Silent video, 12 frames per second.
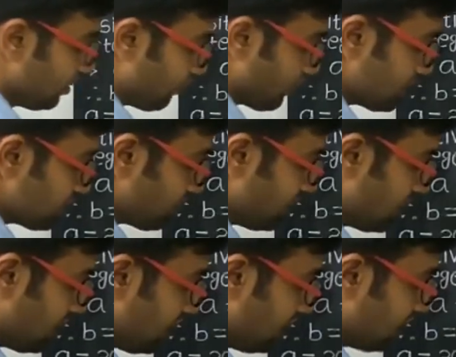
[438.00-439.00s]
What is
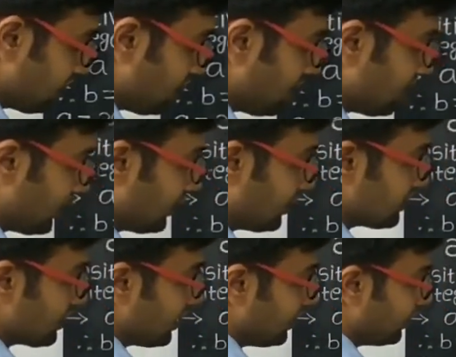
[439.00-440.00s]
28? 28 is
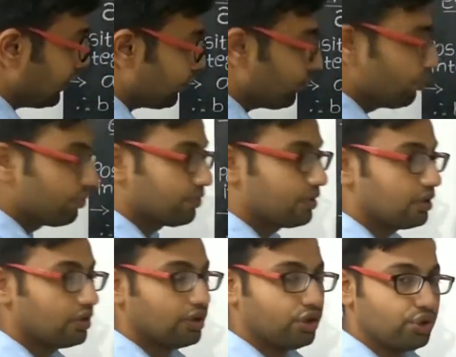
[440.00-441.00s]
again q.
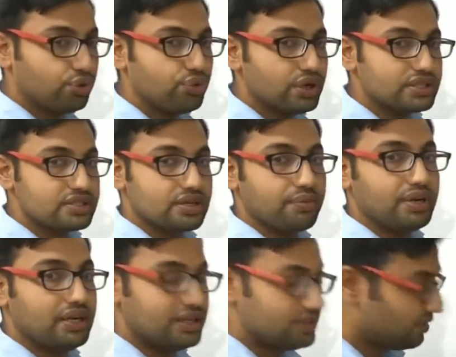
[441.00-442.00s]
Q is some
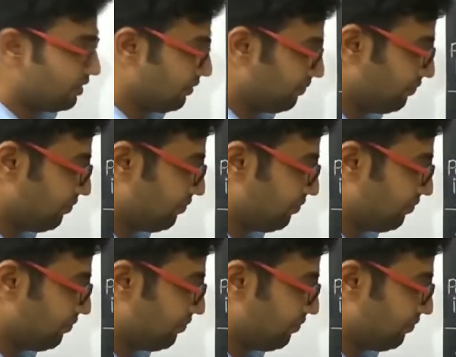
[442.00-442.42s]
integer.